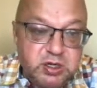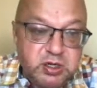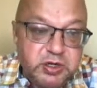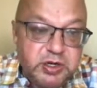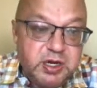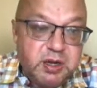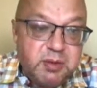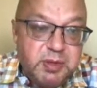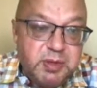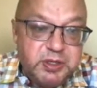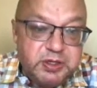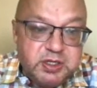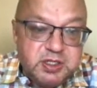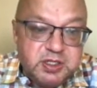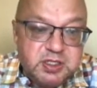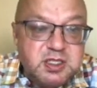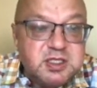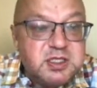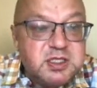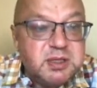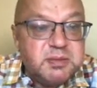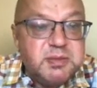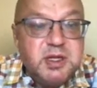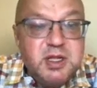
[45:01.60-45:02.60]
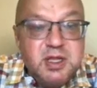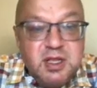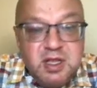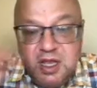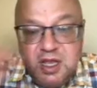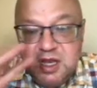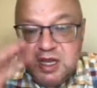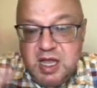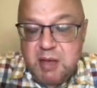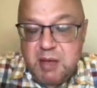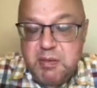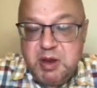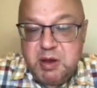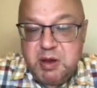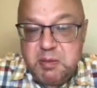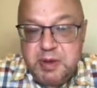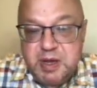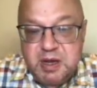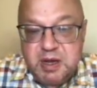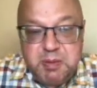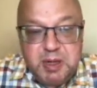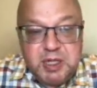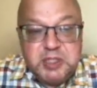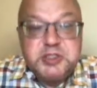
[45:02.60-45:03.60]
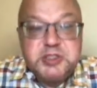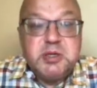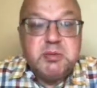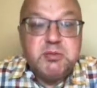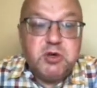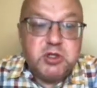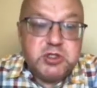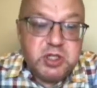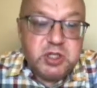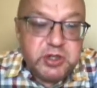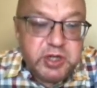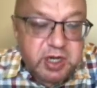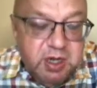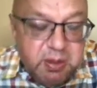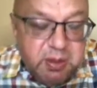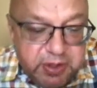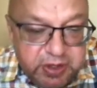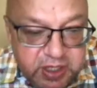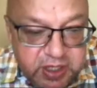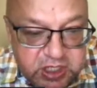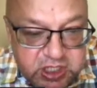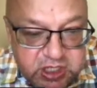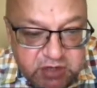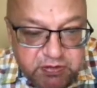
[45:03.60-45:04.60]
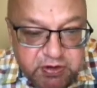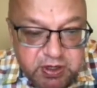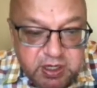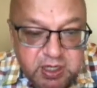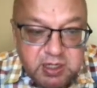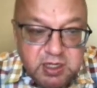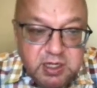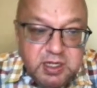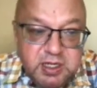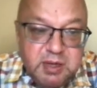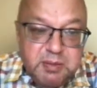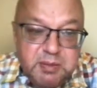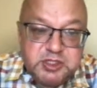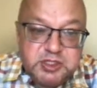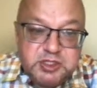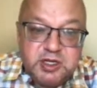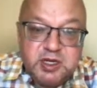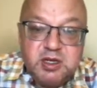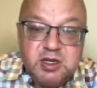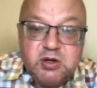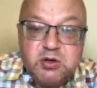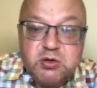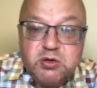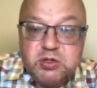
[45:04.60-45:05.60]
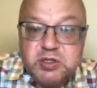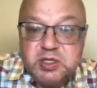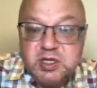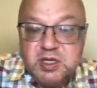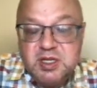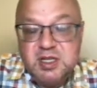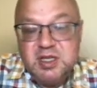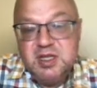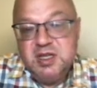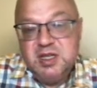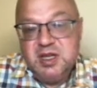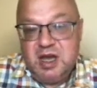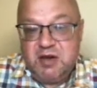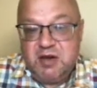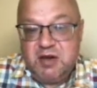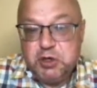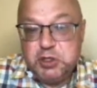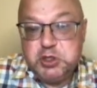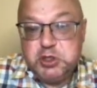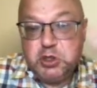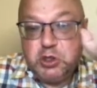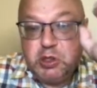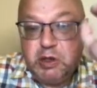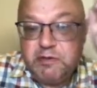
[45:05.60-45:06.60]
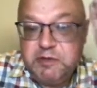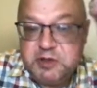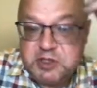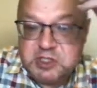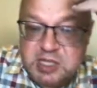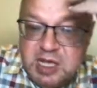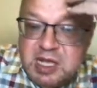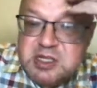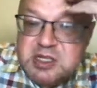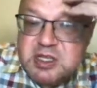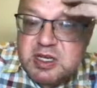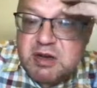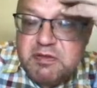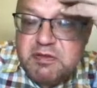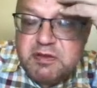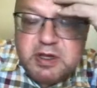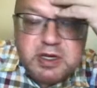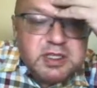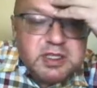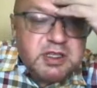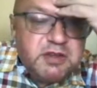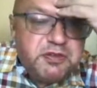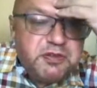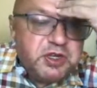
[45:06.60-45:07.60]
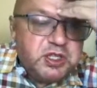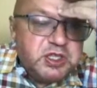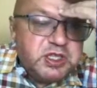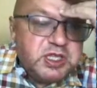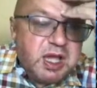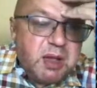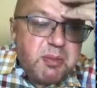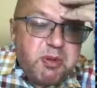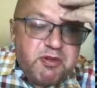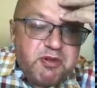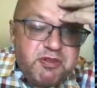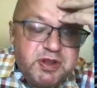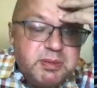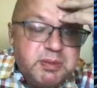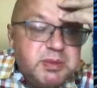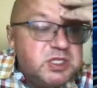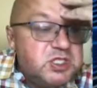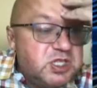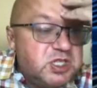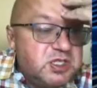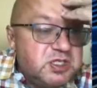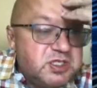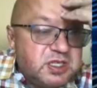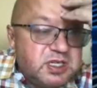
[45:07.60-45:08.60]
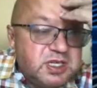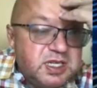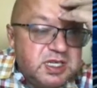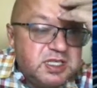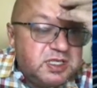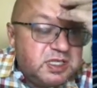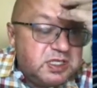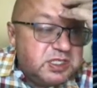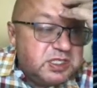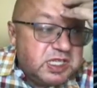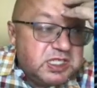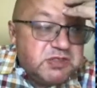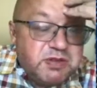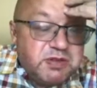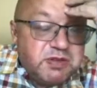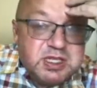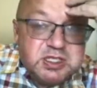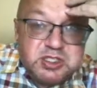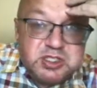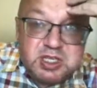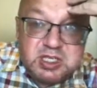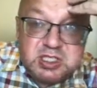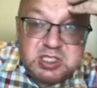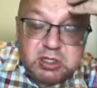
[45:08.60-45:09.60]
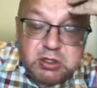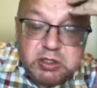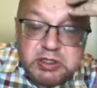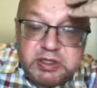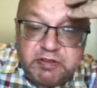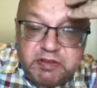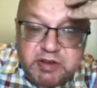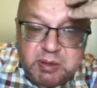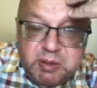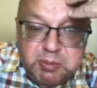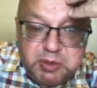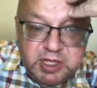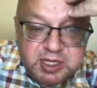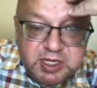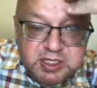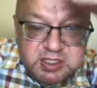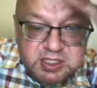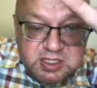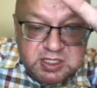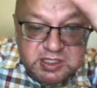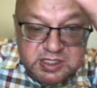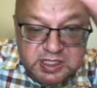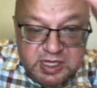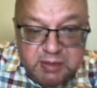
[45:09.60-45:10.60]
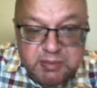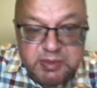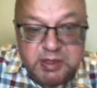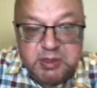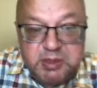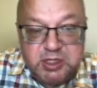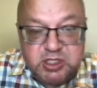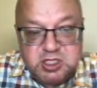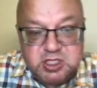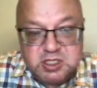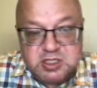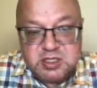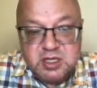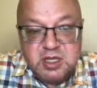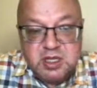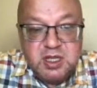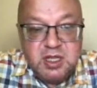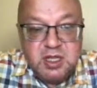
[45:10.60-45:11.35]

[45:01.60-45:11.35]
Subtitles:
recommender system. Coming back, multimodal recommendation where LLM is really good. I want to emphasize there are very different type of images, right? And that's why there is a lot of complexity. Some images